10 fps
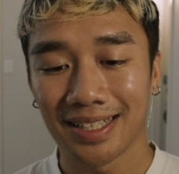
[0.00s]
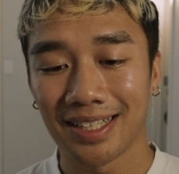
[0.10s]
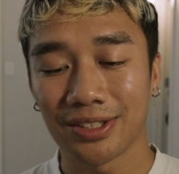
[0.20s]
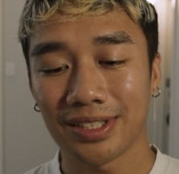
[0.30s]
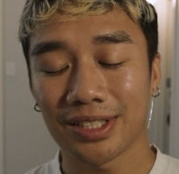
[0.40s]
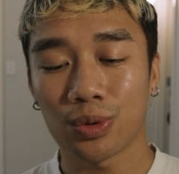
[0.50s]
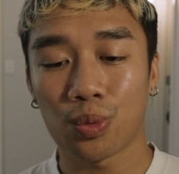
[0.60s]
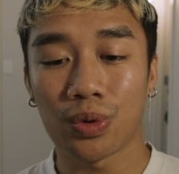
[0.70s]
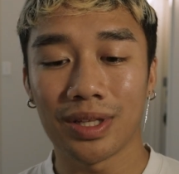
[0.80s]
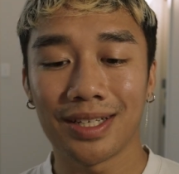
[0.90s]
This was just a
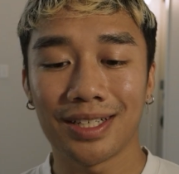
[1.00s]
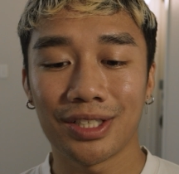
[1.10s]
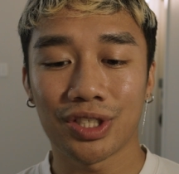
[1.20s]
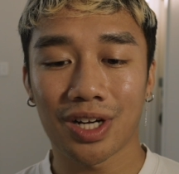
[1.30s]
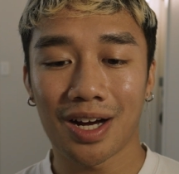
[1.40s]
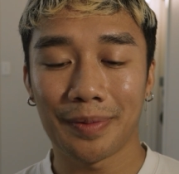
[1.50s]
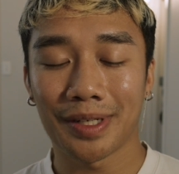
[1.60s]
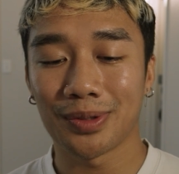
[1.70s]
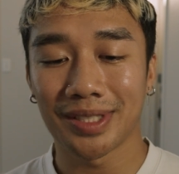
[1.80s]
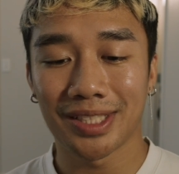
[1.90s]
really good shot
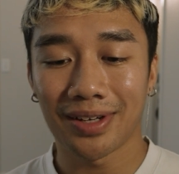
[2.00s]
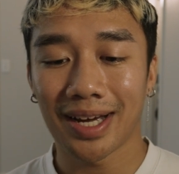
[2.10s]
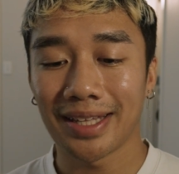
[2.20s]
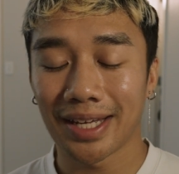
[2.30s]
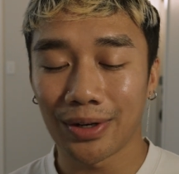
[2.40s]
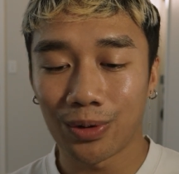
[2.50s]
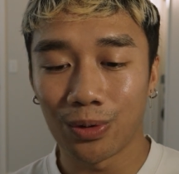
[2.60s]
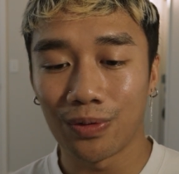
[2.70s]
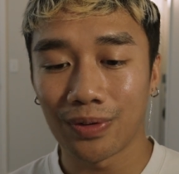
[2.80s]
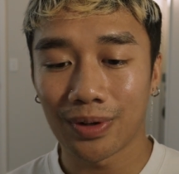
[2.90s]
because we still had that
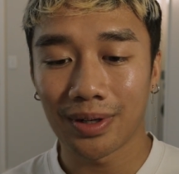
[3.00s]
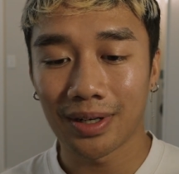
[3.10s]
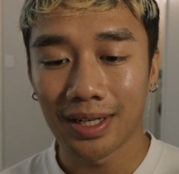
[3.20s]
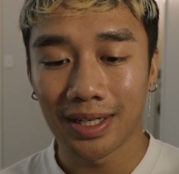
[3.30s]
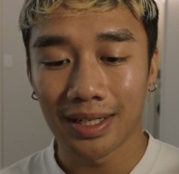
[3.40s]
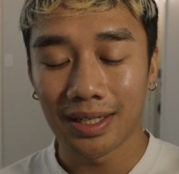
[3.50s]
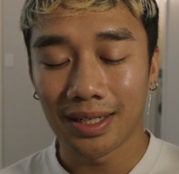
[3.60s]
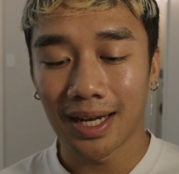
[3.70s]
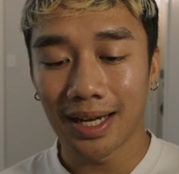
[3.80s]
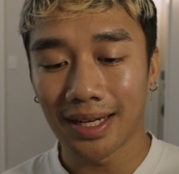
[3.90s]

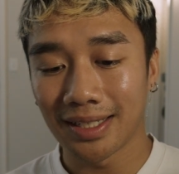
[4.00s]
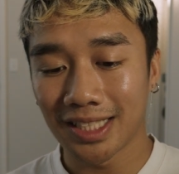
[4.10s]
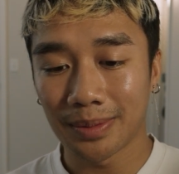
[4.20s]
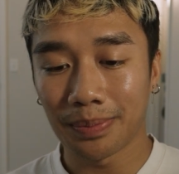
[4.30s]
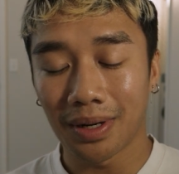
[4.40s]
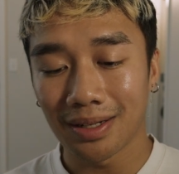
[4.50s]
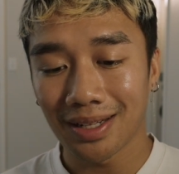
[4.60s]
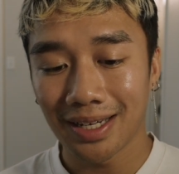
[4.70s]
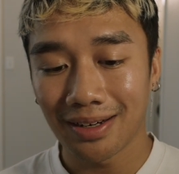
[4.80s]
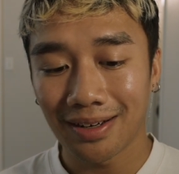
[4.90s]
overhead
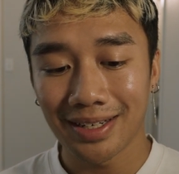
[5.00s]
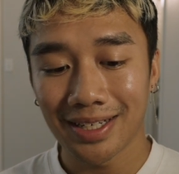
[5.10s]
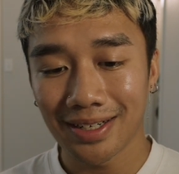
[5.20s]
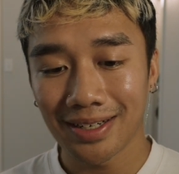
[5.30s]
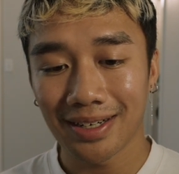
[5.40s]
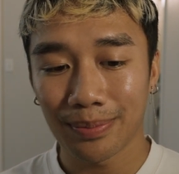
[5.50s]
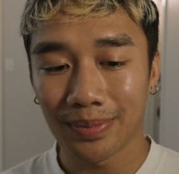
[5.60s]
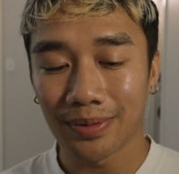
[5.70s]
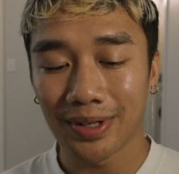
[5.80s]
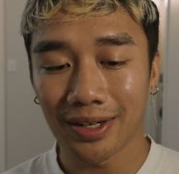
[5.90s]
spotlight on here,
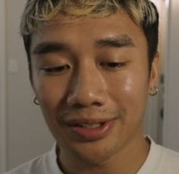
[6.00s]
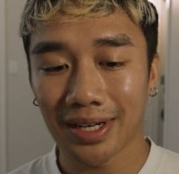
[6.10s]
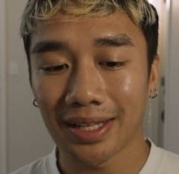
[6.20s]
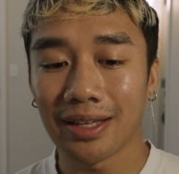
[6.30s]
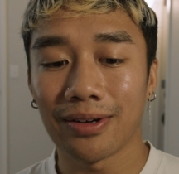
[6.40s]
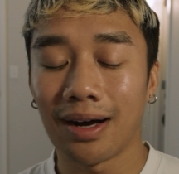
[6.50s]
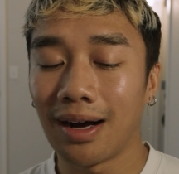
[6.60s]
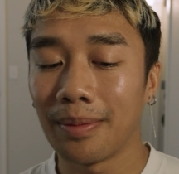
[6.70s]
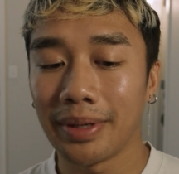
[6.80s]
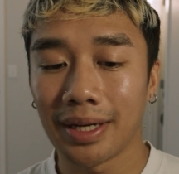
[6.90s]
but we also had a little
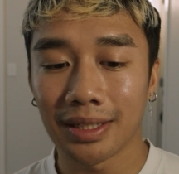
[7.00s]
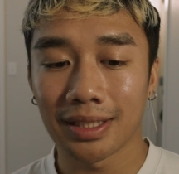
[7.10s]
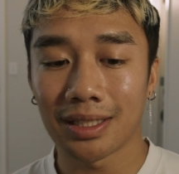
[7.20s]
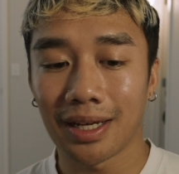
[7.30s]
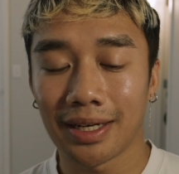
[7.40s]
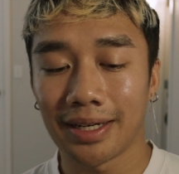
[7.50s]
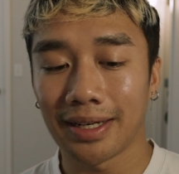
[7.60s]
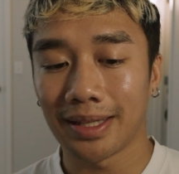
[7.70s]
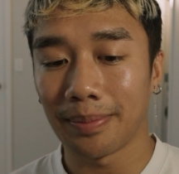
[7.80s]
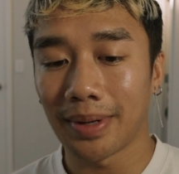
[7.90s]
ambiance lighting
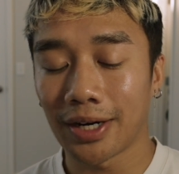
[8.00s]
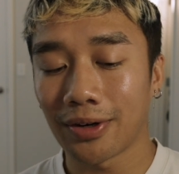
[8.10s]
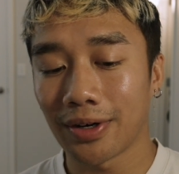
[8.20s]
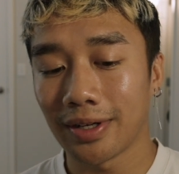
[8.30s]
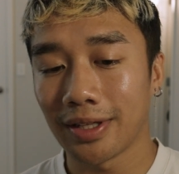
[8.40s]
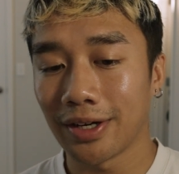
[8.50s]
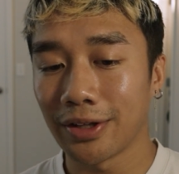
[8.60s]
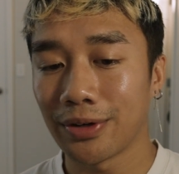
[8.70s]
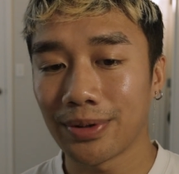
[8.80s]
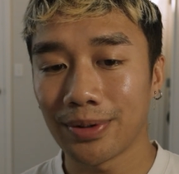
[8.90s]
in the background in the
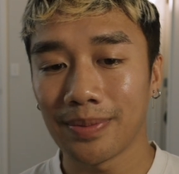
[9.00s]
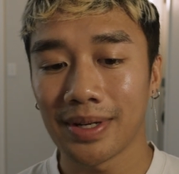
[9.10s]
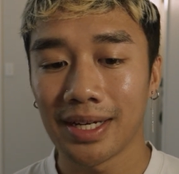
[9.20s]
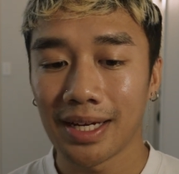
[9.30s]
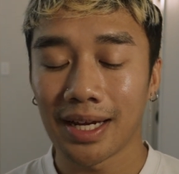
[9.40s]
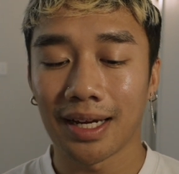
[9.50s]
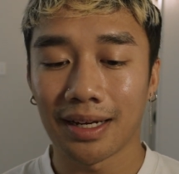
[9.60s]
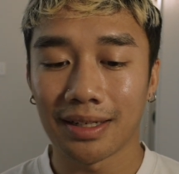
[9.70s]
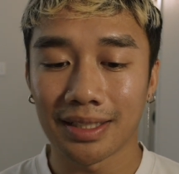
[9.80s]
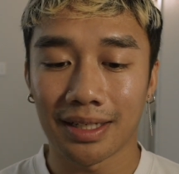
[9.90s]
other room,
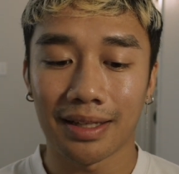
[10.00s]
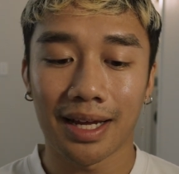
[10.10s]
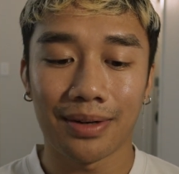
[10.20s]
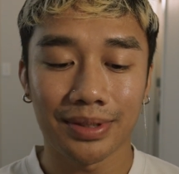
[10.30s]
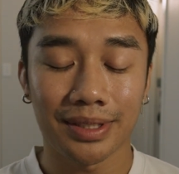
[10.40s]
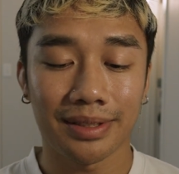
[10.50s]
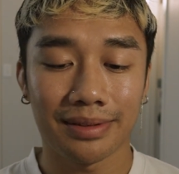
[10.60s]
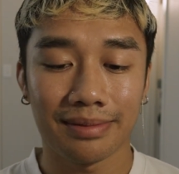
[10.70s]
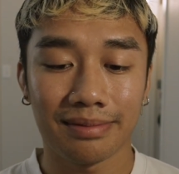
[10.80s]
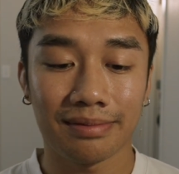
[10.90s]
and that
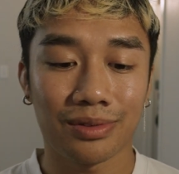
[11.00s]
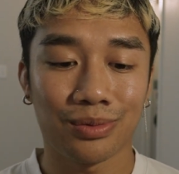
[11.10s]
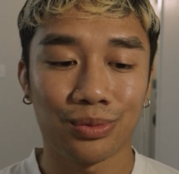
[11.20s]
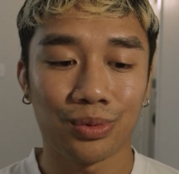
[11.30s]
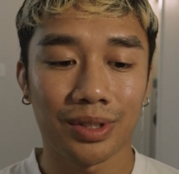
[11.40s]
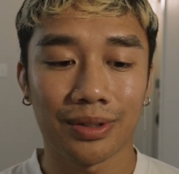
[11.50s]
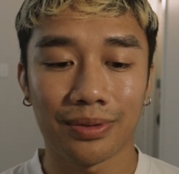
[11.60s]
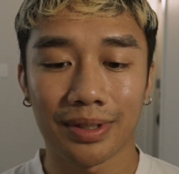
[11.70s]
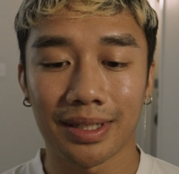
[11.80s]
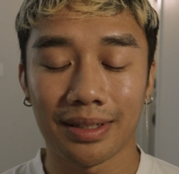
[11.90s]
was
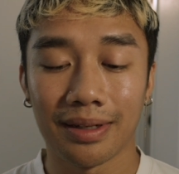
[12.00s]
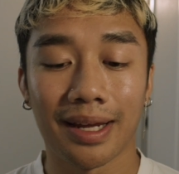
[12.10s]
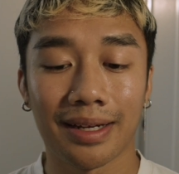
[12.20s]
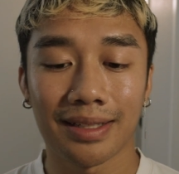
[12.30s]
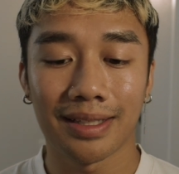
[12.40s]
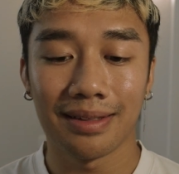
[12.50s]
really like,